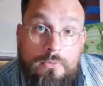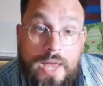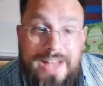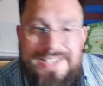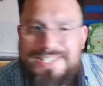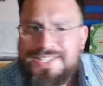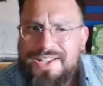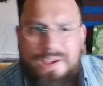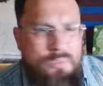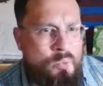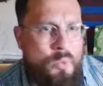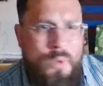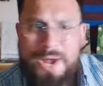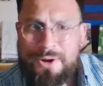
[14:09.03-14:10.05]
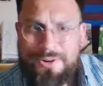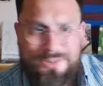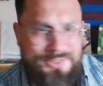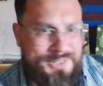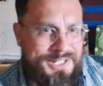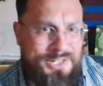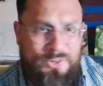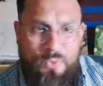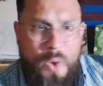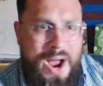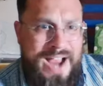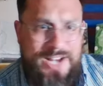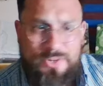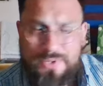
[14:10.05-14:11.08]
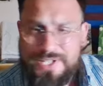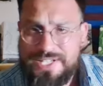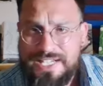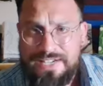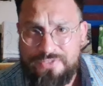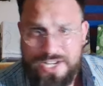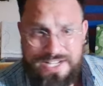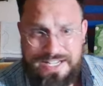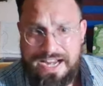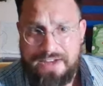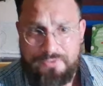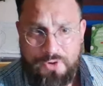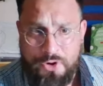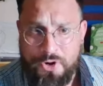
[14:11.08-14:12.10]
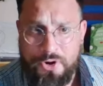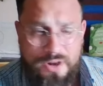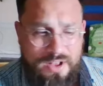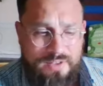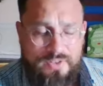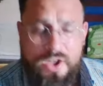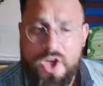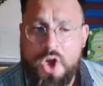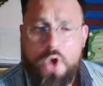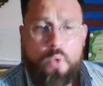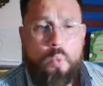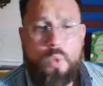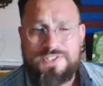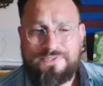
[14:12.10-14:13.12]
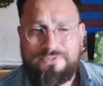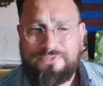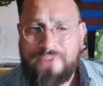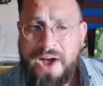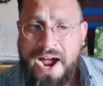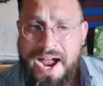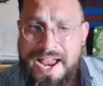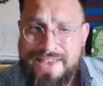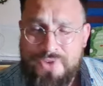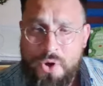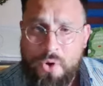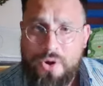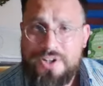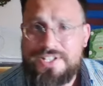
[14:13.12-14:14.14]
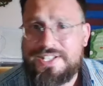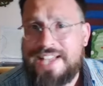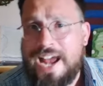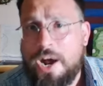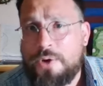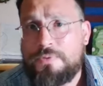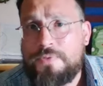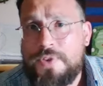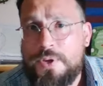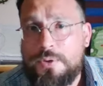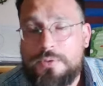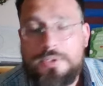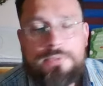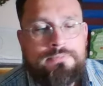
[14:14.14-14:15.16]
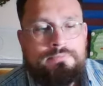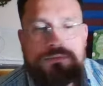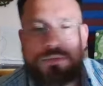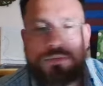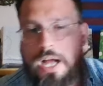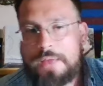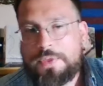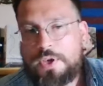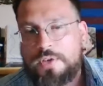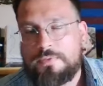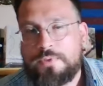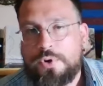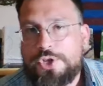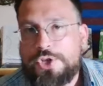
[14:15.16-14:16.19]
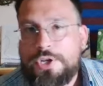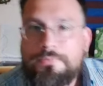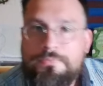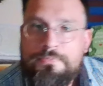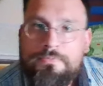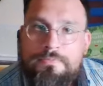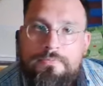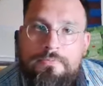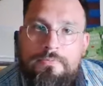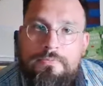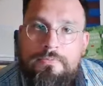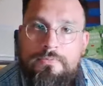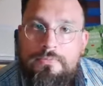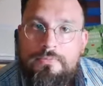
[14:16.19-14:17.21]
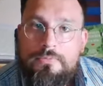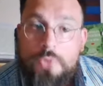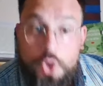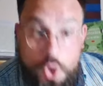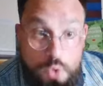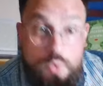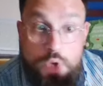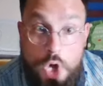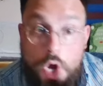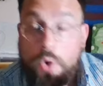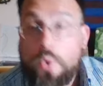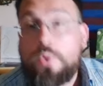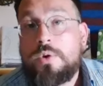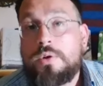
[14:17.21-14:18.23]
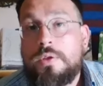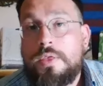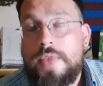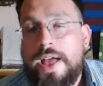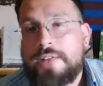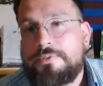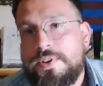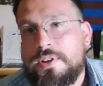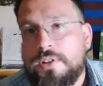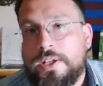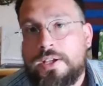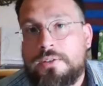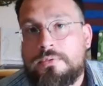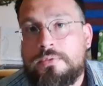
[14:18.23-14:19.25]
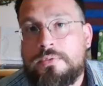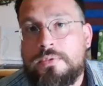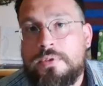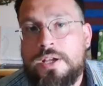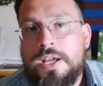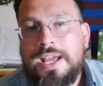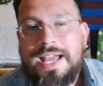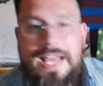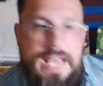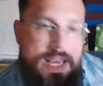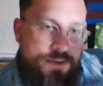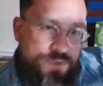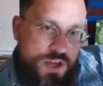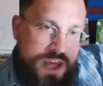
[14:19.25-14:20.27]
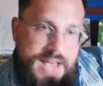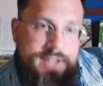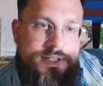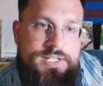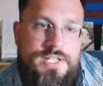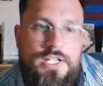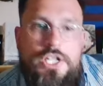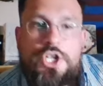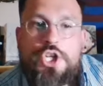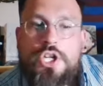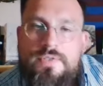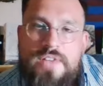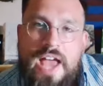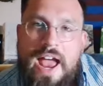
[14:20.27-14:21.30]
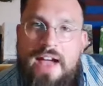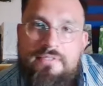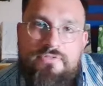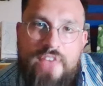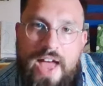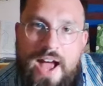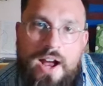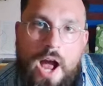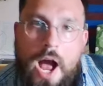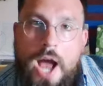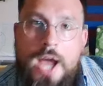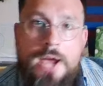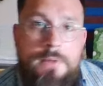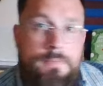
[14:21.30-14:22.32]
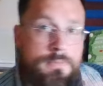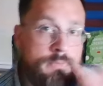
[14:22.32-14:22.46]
And some weird little wide receiver you'd never heard of was 5 yards downfield, got the conversion. You know that feeling. If the Kansas City Chiefs have that guy,